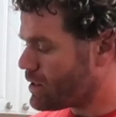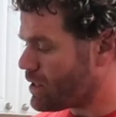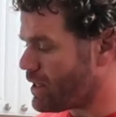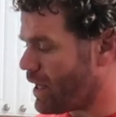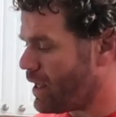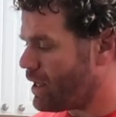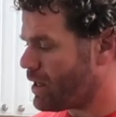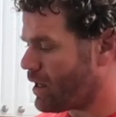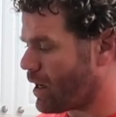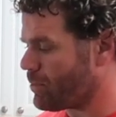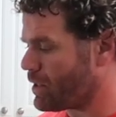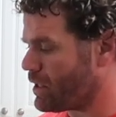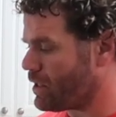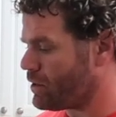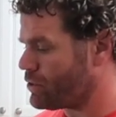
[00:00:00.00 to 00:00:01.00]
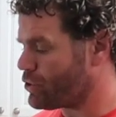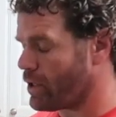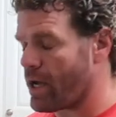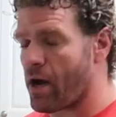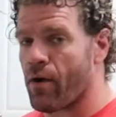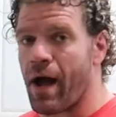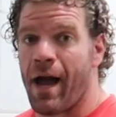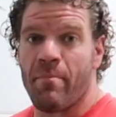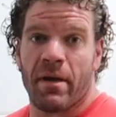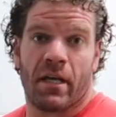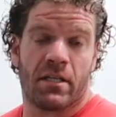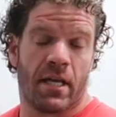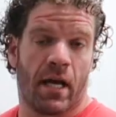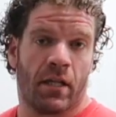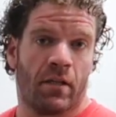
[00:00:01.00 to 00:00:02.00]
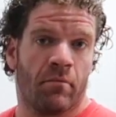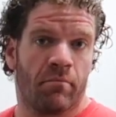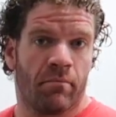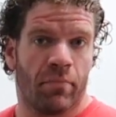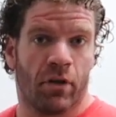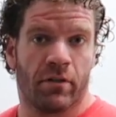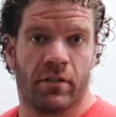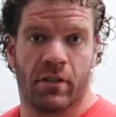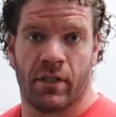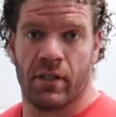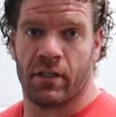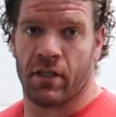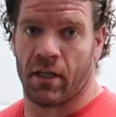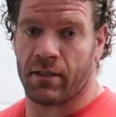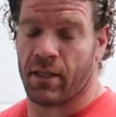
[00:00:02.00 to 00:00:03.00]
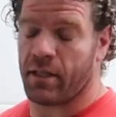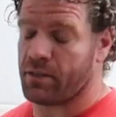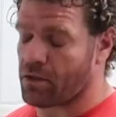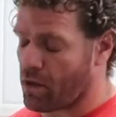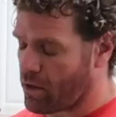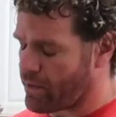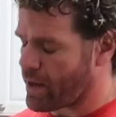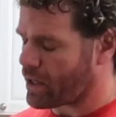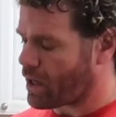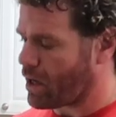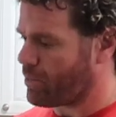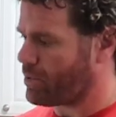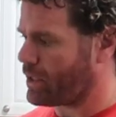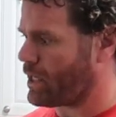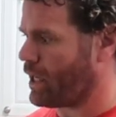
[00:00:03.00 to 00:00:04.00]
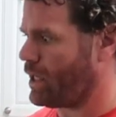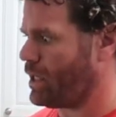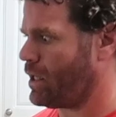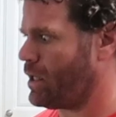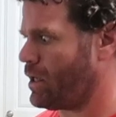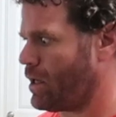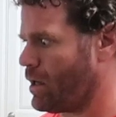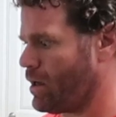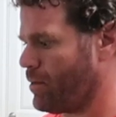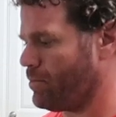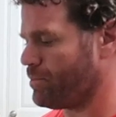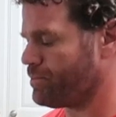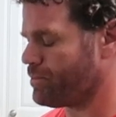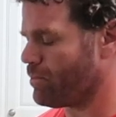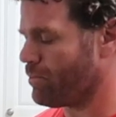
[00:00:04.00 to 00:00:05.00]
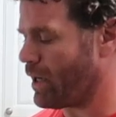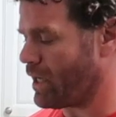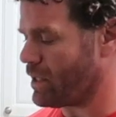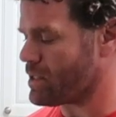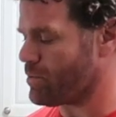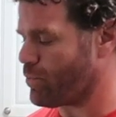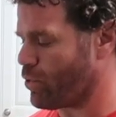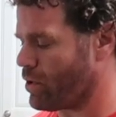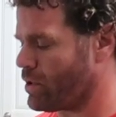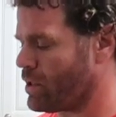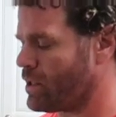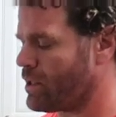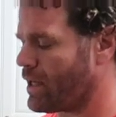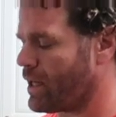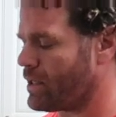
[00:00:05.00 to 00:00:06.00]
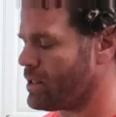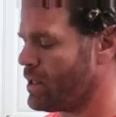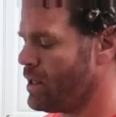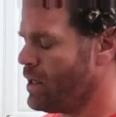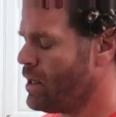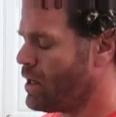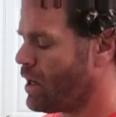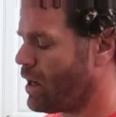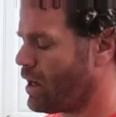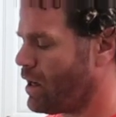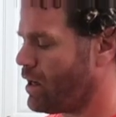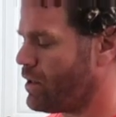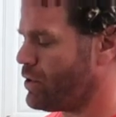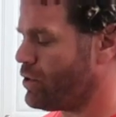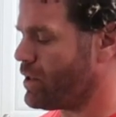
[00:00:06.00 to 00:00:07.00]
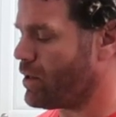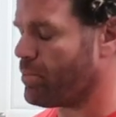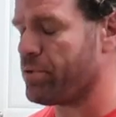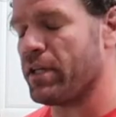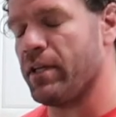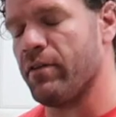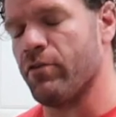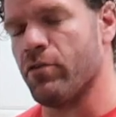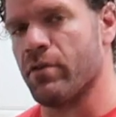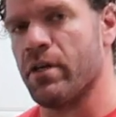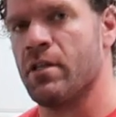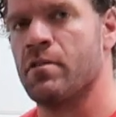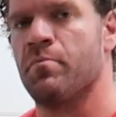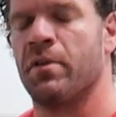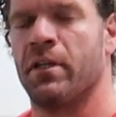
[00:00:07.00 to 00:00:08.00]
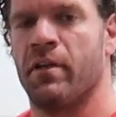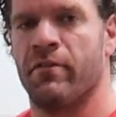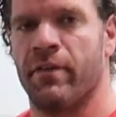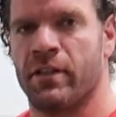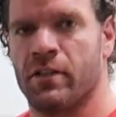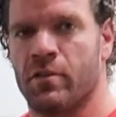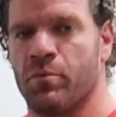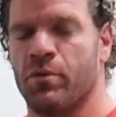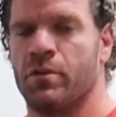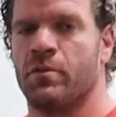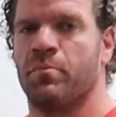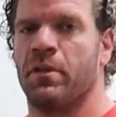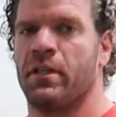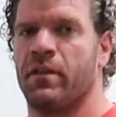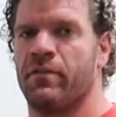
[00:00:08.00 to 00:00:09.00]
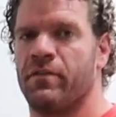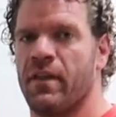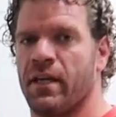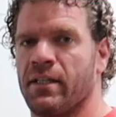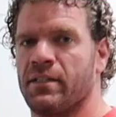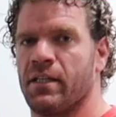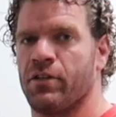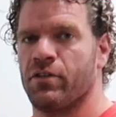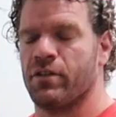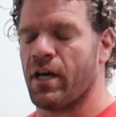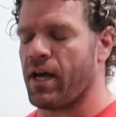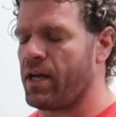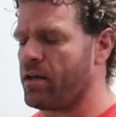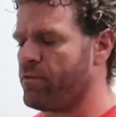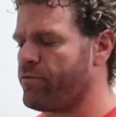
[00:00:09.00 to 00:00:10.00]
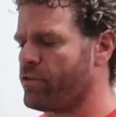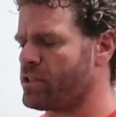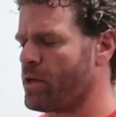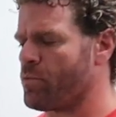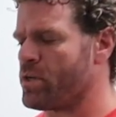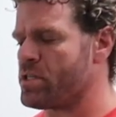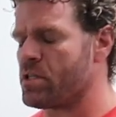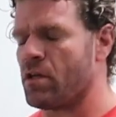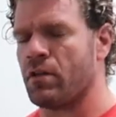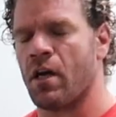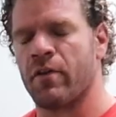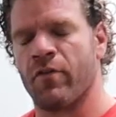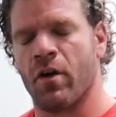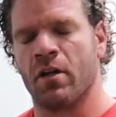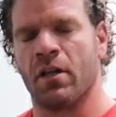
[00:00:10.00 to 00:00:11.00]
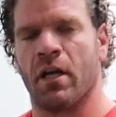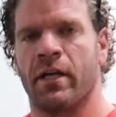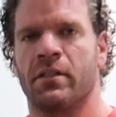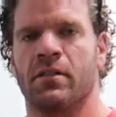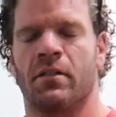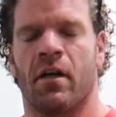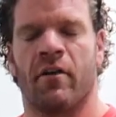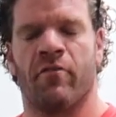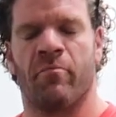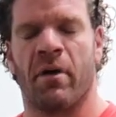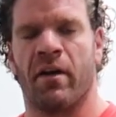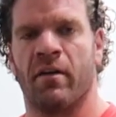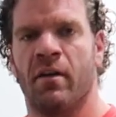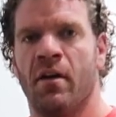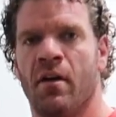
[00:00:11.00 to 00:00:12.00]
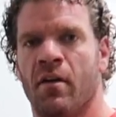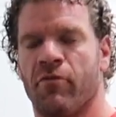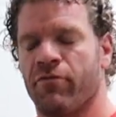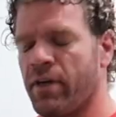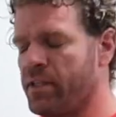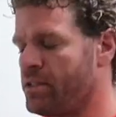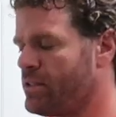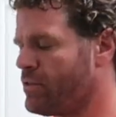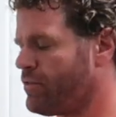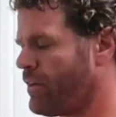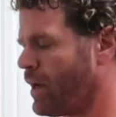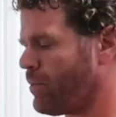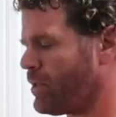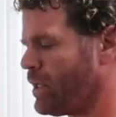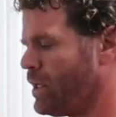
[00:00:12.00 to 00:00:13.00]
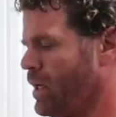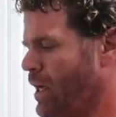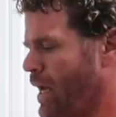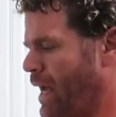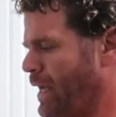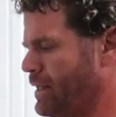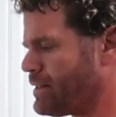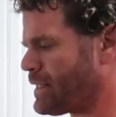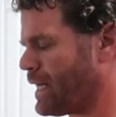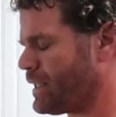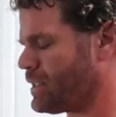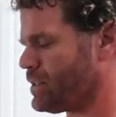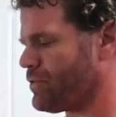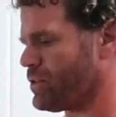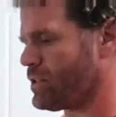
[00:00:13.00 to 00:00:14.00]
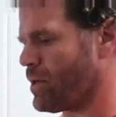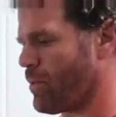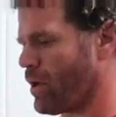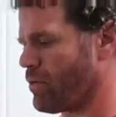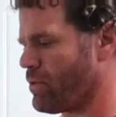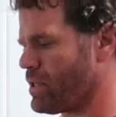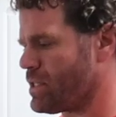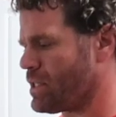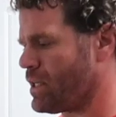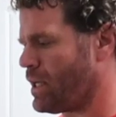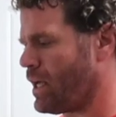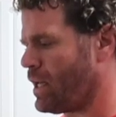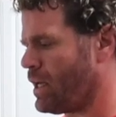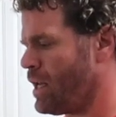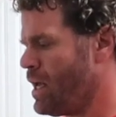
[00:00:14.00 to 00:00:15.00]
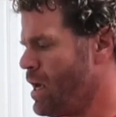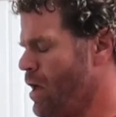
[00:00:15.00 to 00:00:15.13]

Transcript: Today I'm going to show you how I make a salad personally. Not that it's all that complicated, but it's important that you get plenty of greens, plenty of vegetables, plenty of things in your diet. And for some reason, a lot of our clients, a lot of my friends and family hate salads for some odd reason. And